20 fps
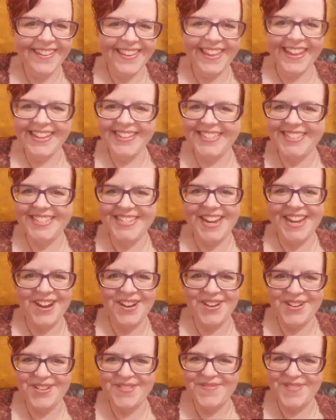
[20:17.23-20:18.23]
That's
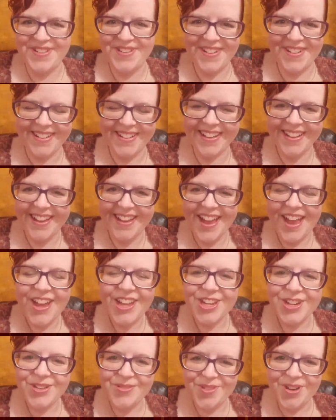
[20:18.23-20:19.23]
terrible.
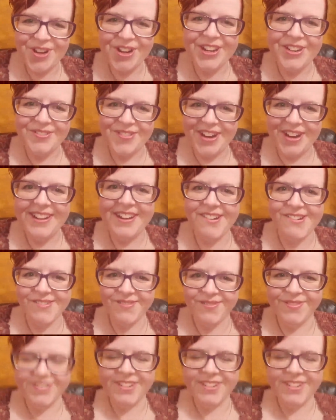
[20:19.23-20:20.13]
You're working right now,